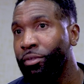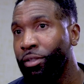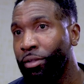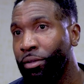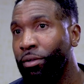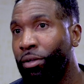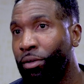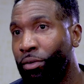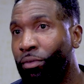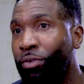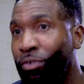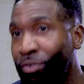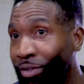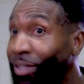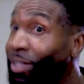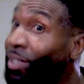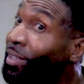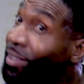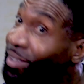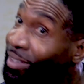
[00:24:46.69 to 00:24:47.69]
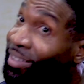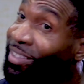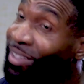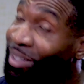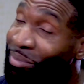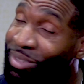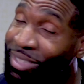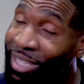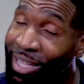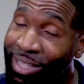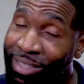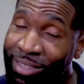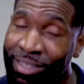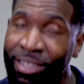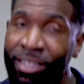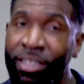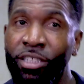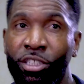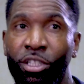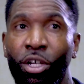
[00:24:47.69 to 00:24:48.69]
You know what I'm saying?
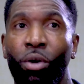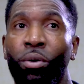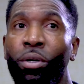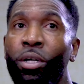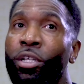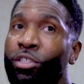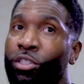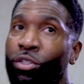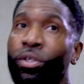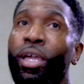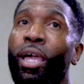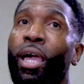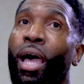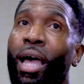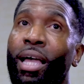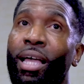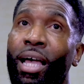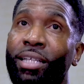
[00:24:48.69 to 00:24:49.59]
So yeah,